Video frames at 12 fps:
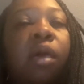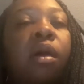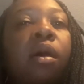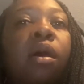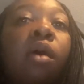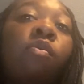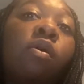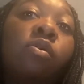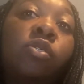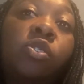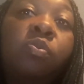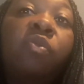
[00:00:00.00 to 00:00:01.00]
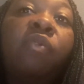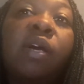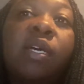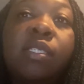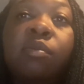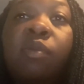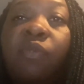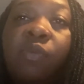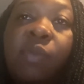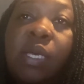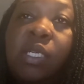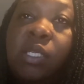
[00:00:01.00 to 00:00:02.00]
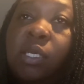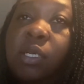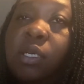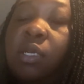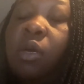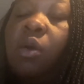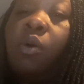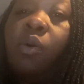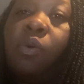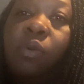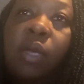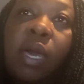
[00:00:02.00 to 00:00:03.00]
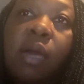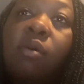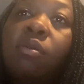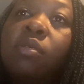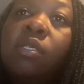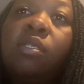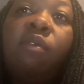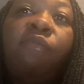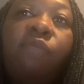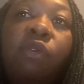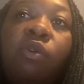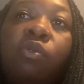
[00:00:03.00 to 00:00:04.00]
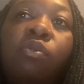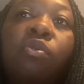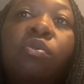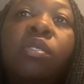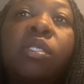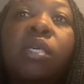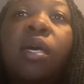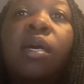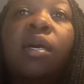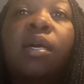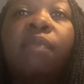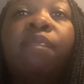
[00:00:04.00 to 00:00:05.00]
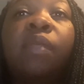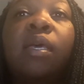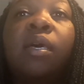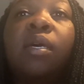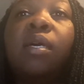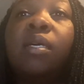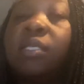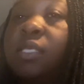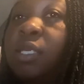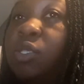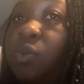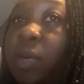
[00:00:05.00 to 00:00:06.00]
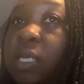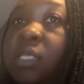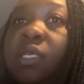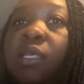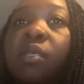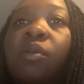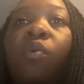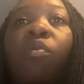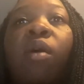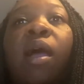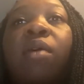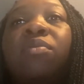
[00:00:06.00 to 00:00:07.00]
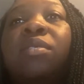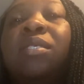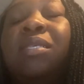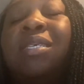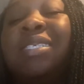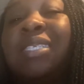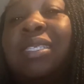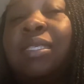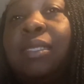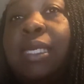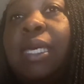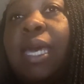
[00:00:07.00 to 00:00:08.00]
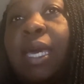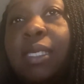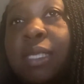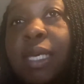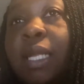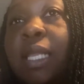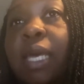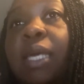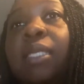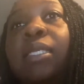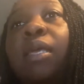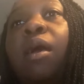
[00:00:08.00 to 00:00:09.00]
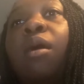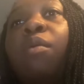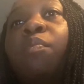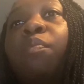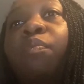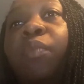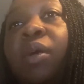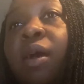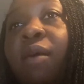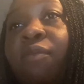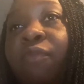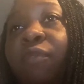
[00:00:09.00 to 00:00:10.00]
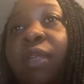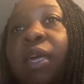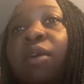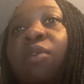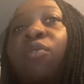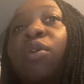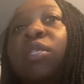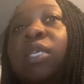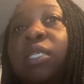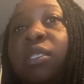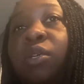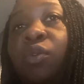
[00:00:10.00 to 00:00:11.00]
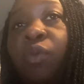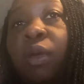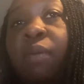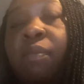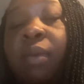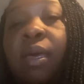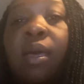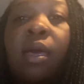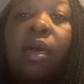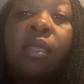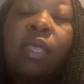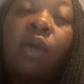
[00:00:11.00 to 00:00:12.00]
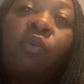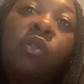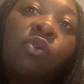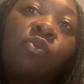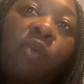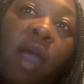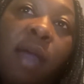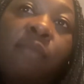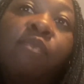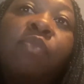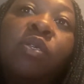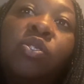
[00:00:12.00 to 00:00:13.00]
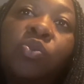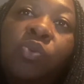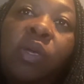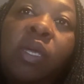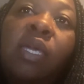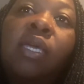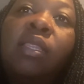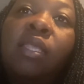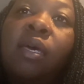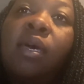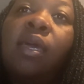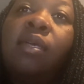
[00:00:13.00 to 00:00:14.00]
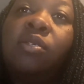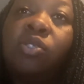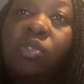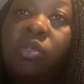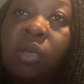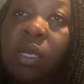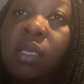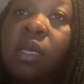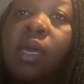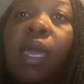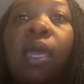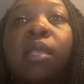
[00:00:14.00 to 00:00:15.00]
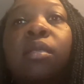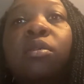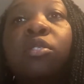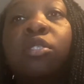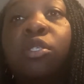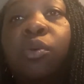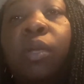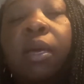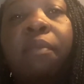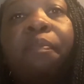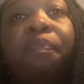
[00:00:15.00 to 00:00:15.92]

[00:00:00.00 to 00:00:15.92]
I will also provide some information on how to diffuse a situation or how to de-escalate a conflict or a disagreement that would arise between the instructor and the student.